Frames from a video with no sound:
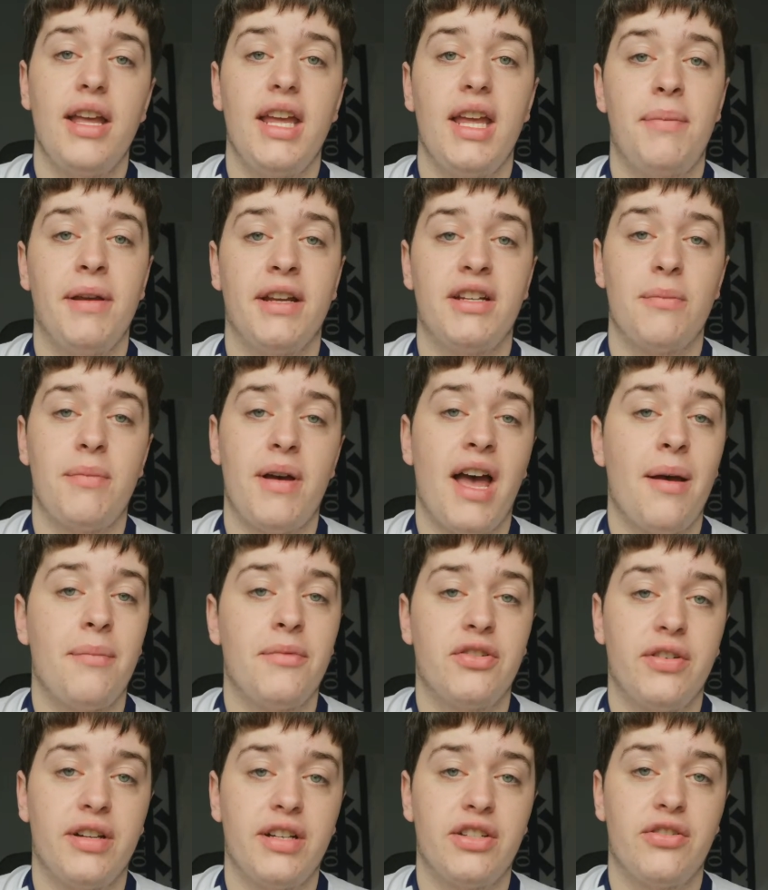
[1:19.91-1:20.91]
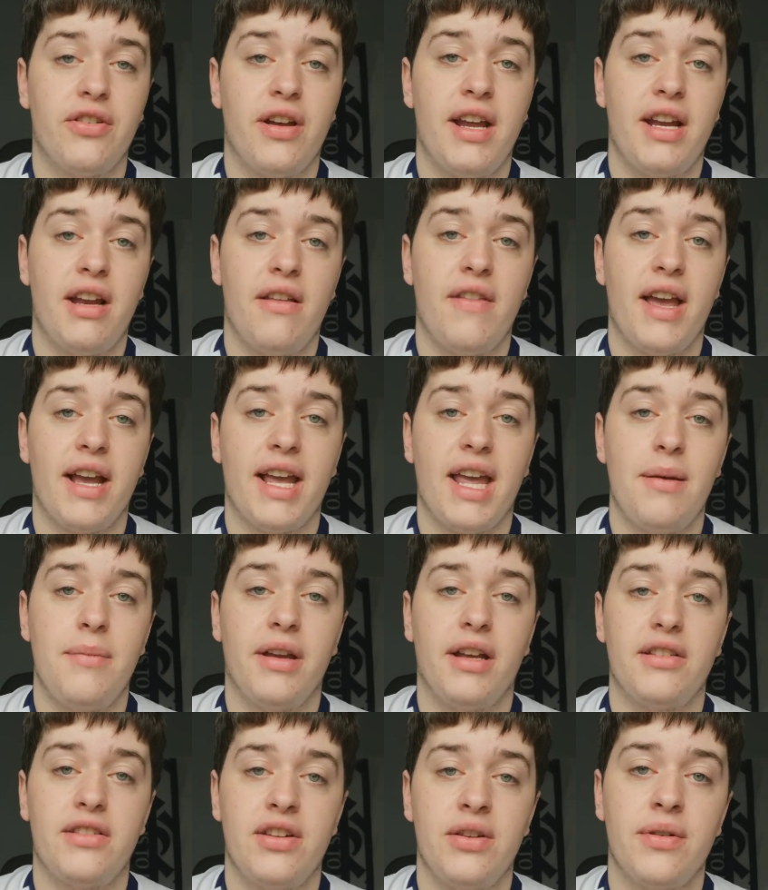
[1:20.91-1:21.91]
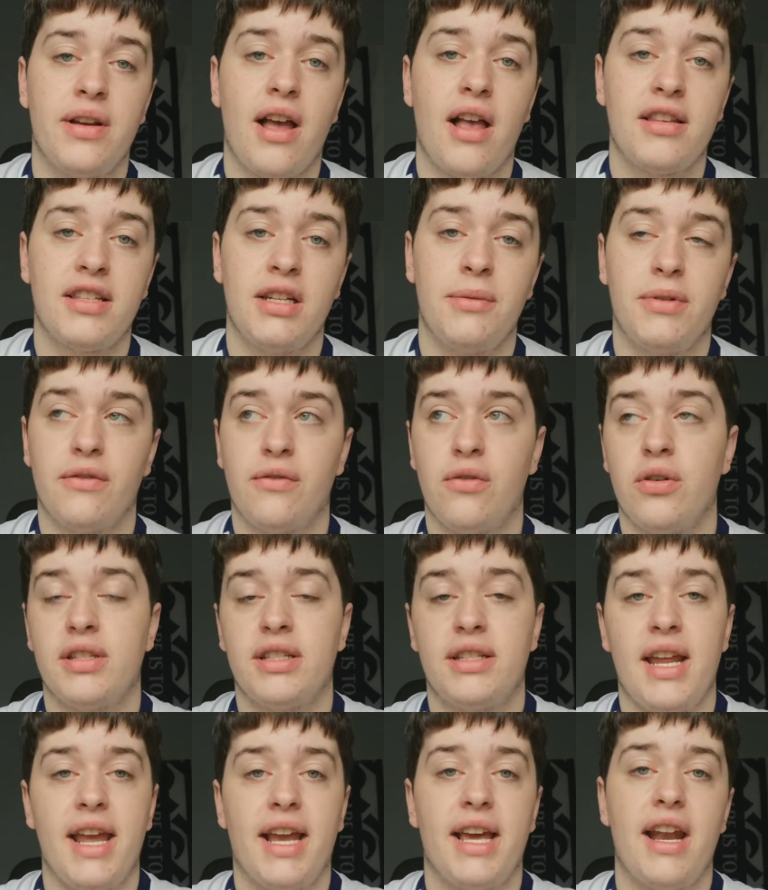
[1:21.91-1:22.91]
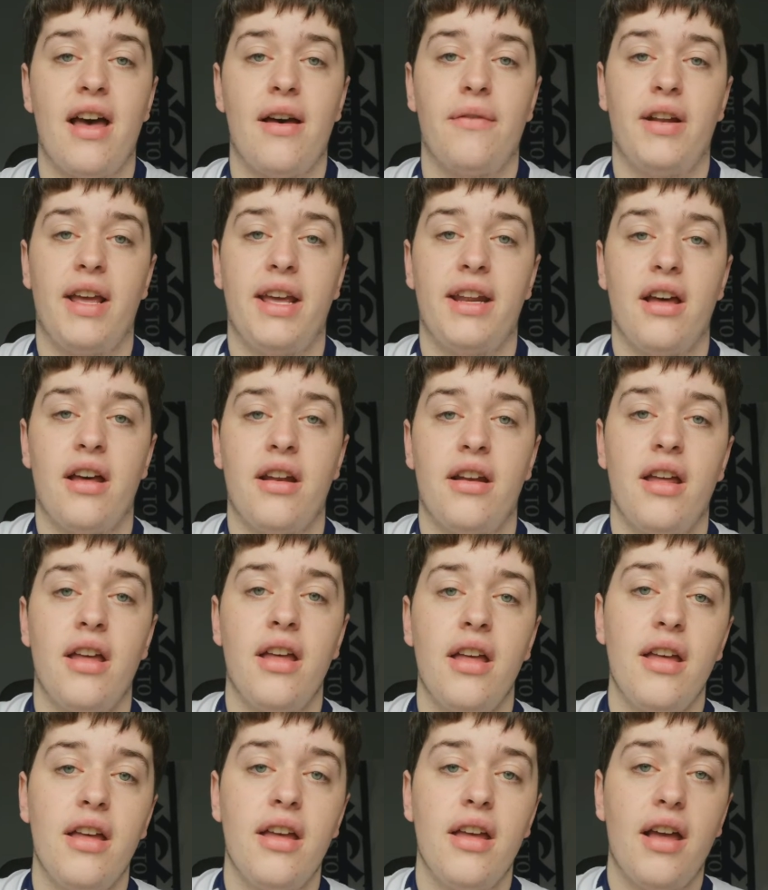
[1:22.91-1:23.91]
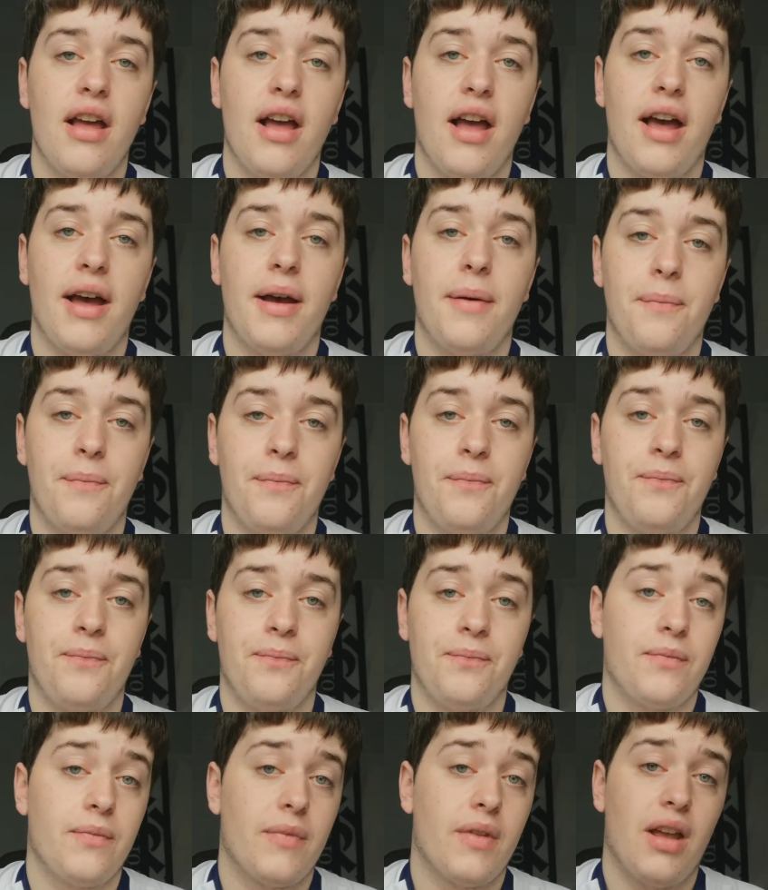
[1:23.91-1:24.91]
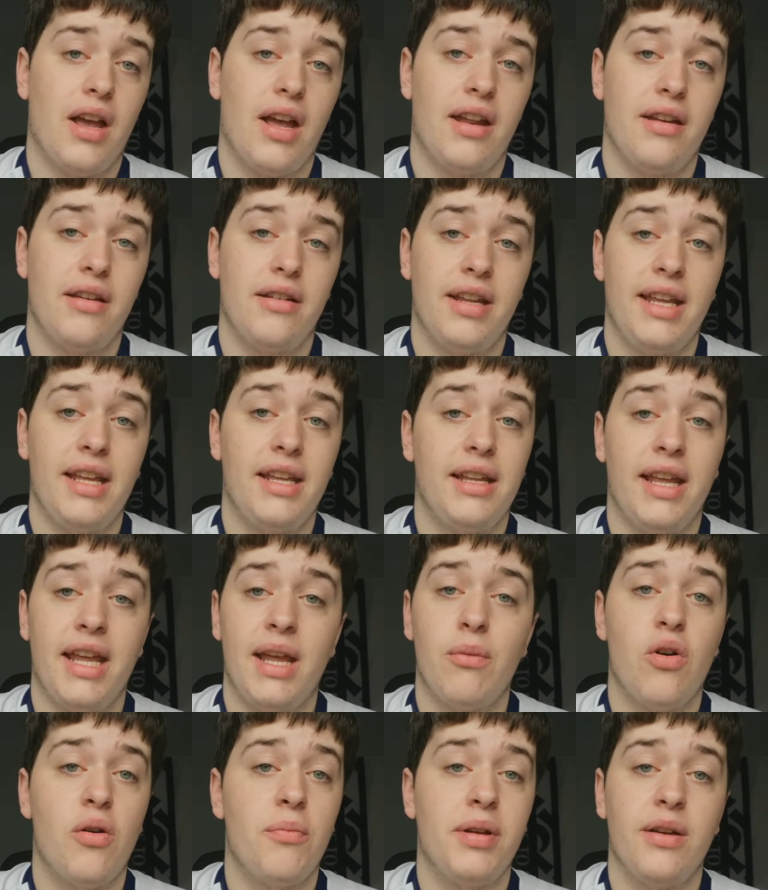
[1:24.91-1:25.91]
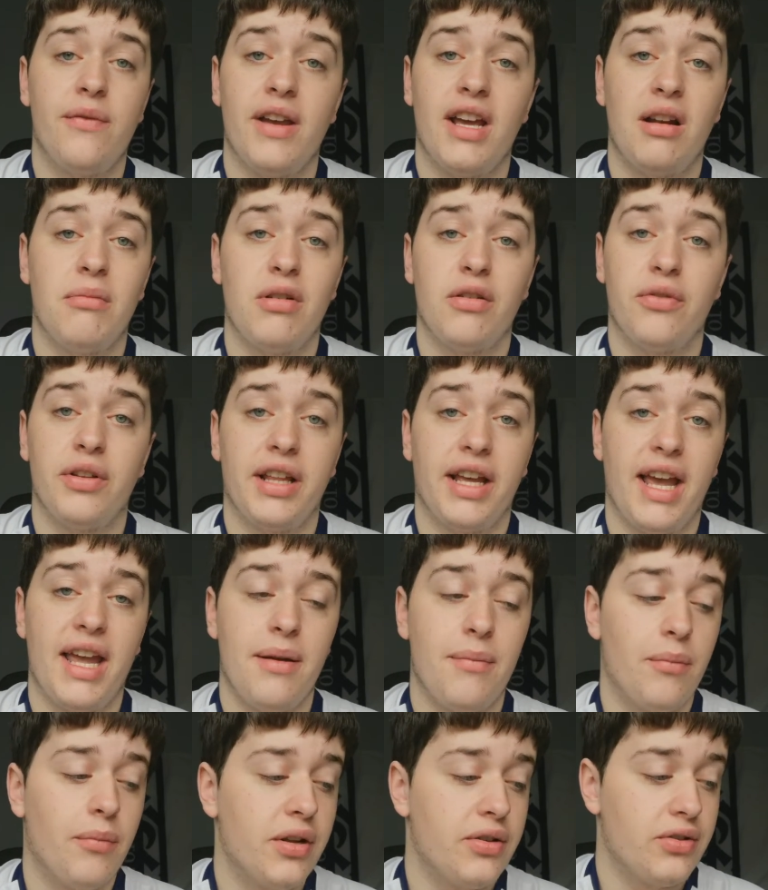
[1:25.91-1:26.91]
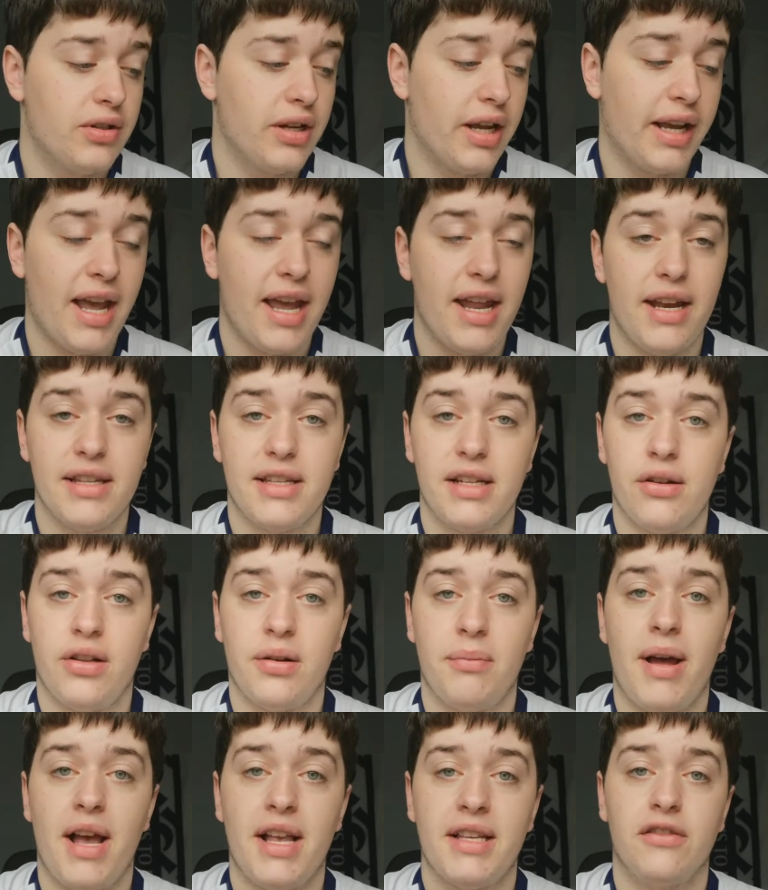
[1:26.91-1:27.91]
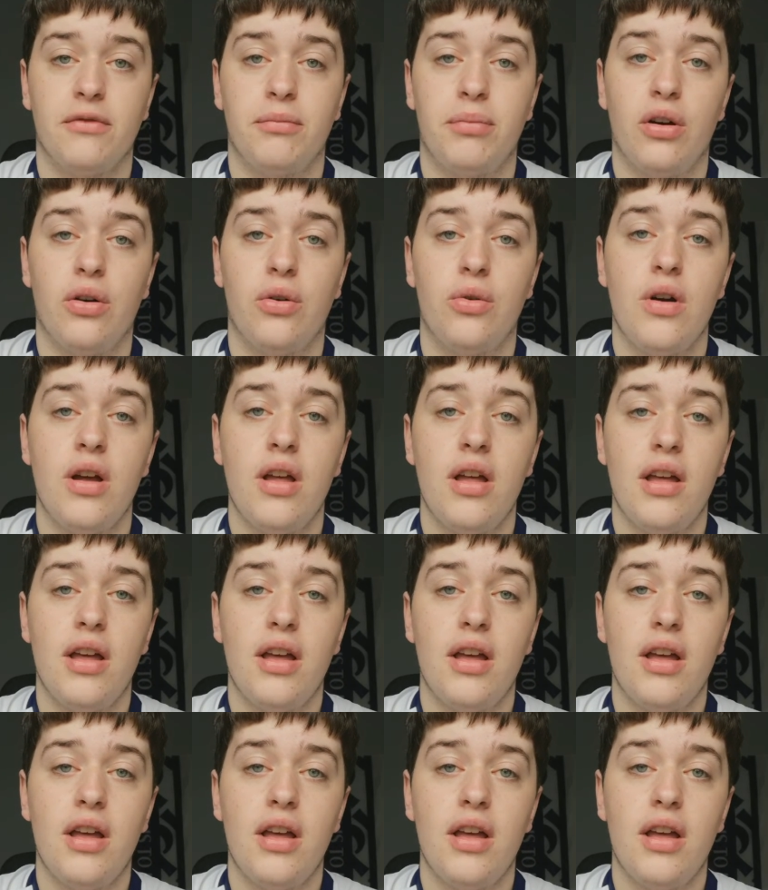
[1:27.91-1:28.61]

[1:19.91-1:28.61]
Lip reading: He picked up a hamstring strain in that game against Newcastle. He was, of course, taken off late on, and he won't be available for the game, which, again, is another massive blow.